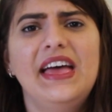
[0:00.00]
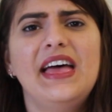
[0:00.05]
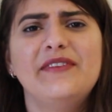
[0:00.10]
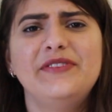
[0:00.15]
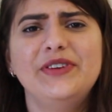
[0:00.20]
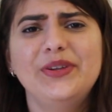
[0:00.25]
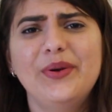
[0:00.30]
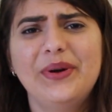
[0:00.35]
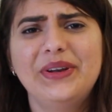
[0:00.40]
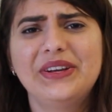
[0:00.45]

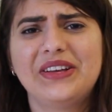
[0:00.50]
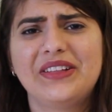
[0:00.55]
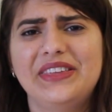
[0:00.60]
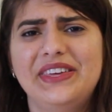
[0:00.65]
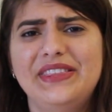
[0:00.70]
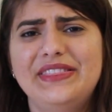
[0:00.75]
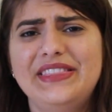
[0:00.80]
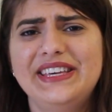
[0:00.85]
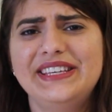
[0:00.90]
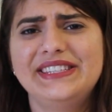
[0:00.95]
If you know how to
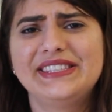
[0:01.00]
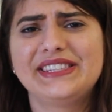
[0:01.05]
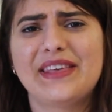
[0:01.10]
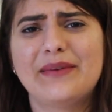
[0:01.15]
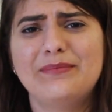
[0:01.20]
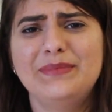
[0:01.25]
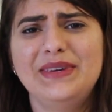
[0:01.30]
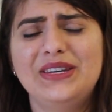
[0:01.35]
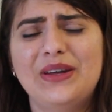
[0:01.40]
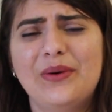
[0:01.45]
clean these,
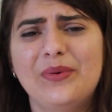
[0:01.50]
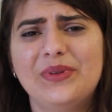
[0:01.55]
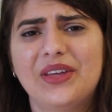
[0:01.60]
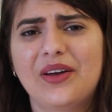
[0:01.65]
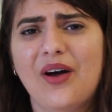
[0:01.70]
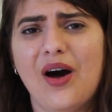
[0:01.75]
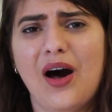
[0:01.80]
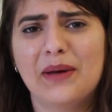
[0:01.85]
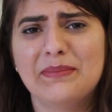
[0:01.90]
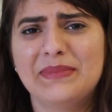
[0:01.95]
let me know in
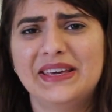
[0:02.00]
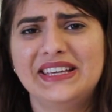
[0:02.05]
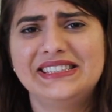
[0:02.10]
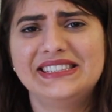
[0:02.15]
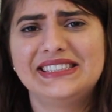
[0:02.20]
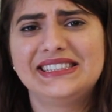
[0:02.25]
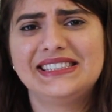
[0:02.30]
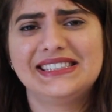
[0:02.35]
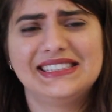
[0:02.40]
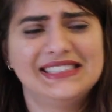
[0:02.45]
the
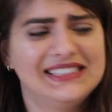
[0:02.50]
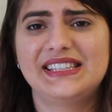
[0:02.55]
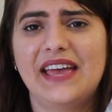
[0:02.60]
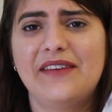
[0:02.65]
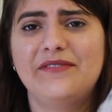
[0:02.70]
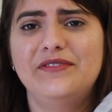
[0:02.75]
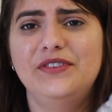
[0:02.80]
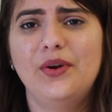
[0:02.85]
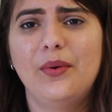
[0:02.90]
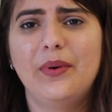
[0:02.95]
comments, because I
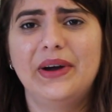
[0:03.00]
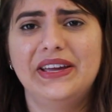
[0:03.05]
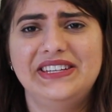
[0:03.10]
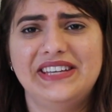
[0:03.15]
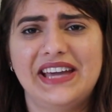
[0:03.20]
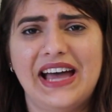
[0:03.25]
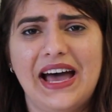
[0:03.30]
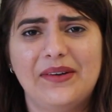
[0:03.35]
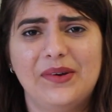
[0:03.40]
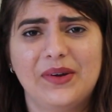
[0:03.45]
have no
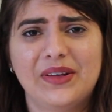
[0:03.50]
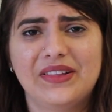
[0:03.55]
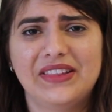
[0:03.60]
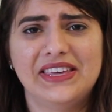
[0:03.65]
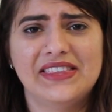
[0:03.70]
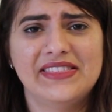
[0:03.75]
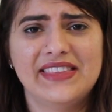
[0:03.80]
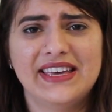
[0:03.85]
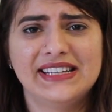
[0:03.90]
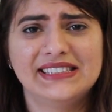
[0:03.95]
idea how to
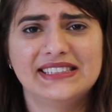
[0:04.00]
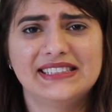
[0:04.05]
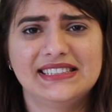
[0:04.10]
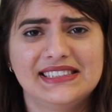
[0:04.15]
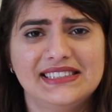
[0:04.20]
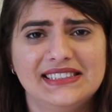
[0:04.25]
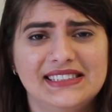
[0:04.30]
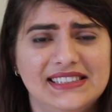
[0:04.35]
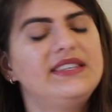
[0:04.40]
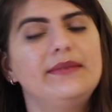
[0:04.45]
clean this.
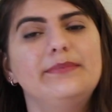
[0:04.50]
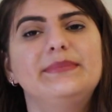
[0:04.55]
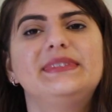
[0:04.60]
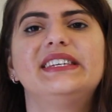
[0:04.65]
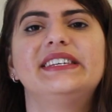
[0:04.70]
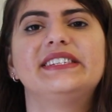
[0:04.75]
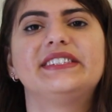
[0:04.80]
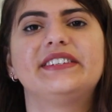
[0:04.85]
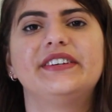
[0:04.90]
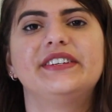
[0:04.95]
Some
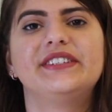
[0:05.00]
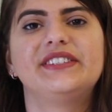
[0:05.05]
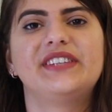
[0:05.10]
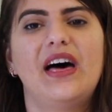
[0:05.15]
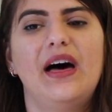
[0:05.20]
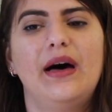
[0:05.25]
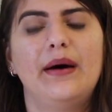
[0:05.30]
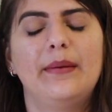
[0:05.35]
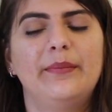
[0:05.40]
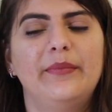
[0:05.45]
scissors.
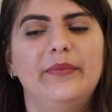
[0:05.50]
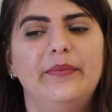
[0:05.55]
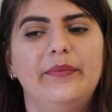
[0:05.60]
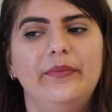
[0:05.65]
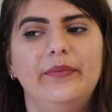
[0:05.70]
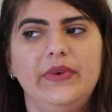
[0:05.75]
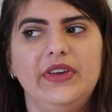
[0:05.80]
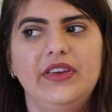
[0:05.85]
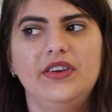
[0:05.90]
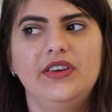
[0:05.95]

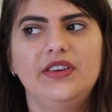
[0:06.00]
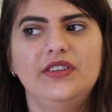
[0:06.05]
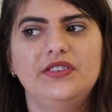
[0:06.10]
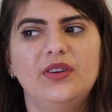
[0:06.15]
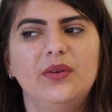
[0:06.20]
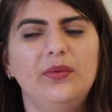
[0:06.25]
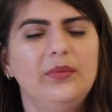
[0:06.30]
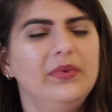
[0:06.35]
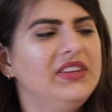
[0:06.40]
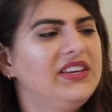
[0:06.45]
We
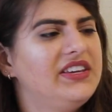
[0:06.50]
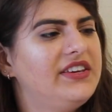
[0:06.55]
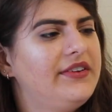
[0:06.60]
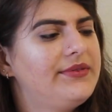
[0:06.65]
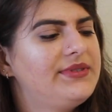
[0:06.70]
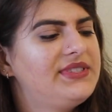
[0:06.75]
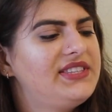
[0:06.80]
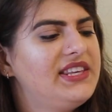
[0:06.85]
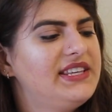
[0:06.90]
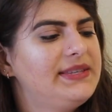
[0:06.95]
don't really
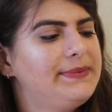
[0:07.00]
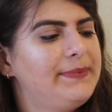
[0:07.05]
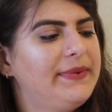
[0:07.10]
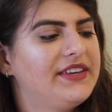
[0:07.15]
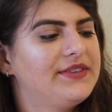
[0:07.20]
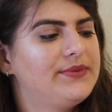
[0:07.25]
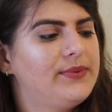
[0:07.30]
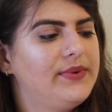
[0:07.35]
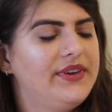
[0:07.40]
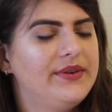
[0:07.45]
use these
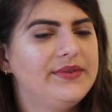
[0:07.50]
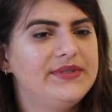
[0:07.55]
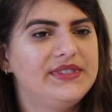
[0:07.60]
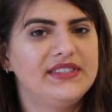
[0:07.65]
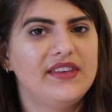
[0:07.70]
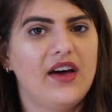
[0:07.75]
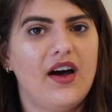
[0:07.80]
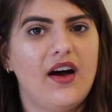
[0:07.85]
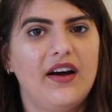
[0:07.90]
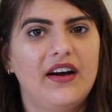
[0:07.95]
because we
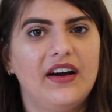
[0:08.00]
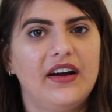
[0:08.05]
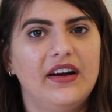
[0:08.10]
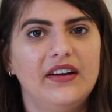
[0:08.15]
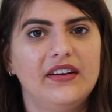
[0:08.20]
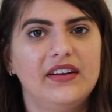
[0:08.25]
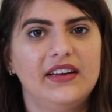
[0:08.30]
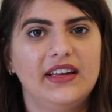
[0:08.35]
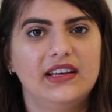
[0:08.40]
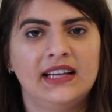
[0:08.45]
use
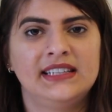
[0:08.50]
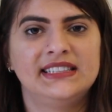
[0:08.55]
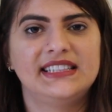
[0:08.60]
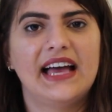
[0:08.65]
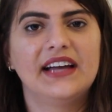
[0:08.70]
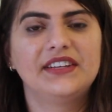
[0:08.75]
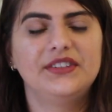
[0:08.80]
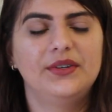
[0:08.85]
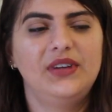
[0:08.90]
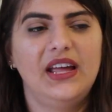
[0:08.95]
our
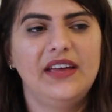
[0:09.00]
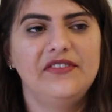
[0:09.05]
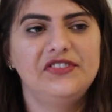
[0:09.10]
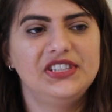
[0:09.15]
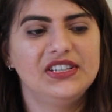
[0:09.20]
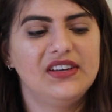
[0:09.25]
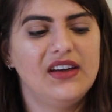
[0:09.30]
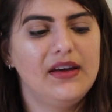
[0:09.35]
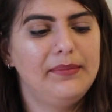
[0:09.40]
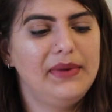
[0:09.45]
X-Acto knives
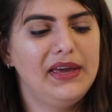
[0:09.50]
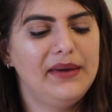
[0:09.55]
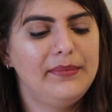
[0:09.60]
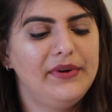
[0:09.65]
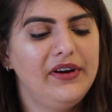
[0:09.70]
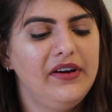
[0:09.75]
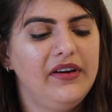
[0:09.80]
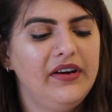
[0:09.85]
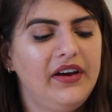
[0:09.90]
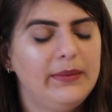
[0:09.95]
to cut
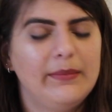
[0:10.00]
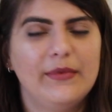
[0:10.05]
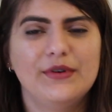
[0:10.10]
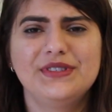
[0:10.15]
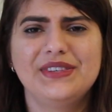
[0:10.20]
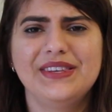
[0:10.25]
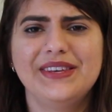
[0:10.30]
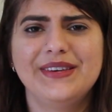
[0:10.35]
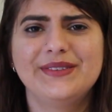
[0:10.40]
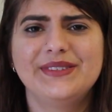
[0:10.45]
paper. We
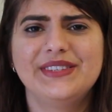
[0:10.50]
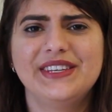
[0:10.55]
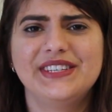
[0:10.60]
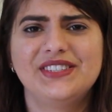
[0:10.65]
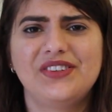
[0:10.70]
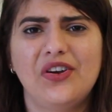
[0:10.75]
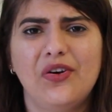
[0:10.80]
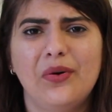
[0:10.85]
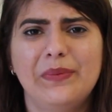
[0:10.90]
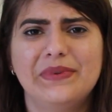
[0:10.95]
mostly use
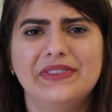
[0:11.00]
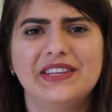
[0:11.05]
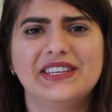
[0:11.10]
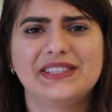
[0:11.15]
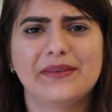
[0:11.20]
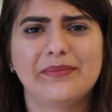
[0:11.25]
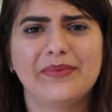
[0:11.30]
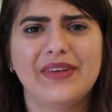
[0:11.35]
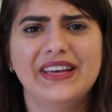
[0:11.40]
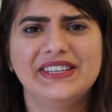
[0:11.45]
these to open the
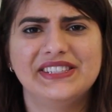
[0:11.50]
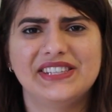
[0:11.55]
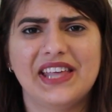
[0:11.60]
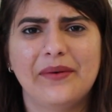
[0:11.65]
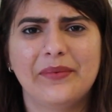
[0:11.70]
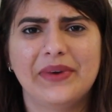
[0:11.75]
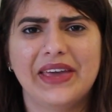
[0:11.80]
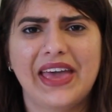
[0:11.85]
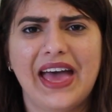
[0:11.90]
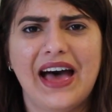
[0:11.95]
supplies
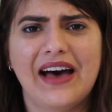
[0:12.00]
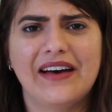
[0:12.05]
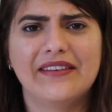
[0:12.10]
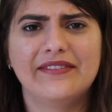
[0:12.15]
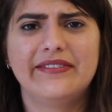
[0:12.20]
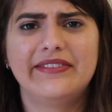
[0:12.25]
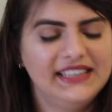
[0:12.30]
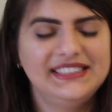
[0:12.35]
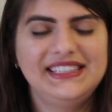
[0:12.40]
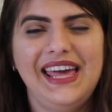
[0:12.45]
that we
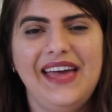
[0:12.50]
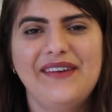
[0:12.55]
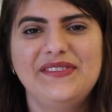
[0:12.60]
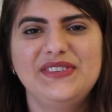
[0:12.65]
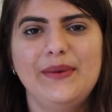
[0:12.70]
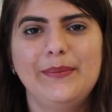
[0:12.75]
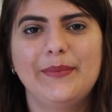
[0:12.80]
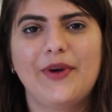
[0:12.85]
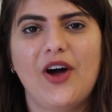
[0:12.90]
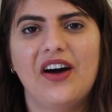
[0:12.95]
have. Next I have
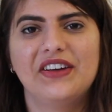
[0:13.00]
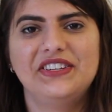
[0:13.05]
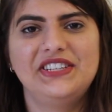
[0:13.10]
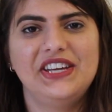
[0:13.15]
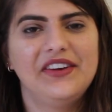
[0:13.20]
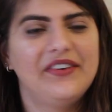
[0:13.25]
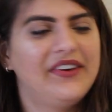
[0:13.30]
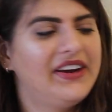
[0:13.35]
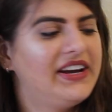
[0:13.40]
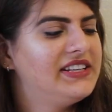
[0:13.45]
some
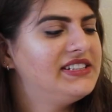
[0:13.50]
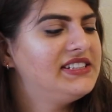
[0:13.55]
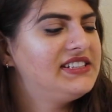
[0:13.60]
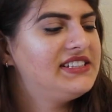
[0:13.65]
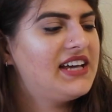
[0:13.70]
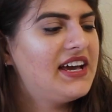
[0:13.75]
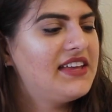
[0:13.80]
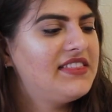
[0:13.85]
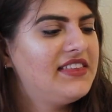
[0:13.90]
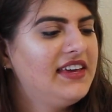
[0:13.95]
Conte
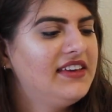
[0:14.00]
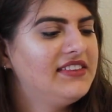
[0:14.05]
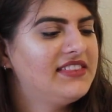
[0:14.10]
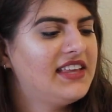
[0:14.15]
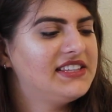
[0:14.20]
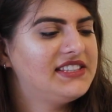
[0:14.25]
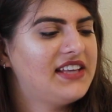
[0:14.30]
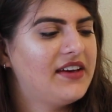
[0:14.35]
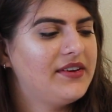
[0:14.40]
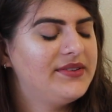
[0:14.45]
crayons. I think
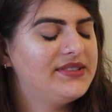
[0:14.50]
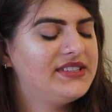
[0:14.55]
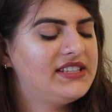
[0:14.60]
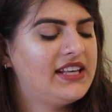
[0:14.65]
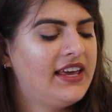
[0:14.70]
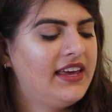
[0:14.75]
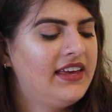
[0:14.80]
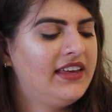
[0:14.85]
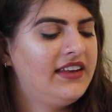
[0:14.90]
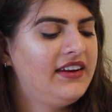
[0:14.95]
that's how you
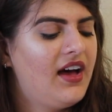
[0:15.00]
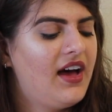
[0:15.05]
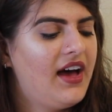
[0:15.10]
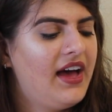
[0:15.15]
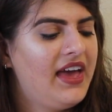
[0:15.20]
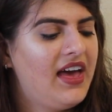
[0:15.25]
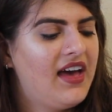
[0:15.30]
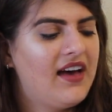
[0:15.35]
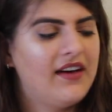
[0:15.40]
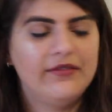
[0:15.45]
say it.
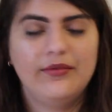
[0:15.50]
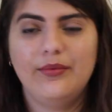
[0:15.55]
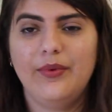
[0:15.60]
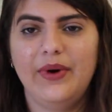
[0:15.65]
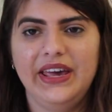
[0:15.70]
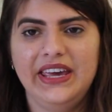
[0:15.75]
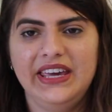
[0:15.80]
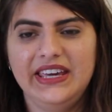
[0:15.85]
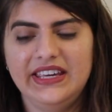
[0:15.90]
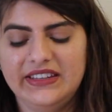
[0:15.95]
I have
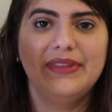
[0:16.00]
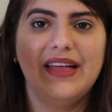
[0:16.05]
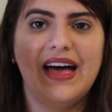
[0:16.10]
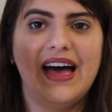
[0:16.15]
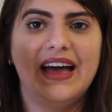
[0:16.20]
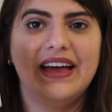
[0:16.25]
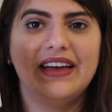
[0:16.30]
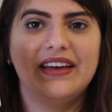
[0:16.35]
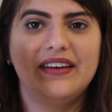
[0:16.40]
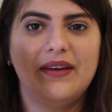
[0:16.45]
white,
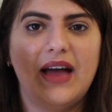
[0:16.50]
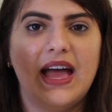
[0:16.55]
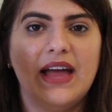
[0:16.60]
black.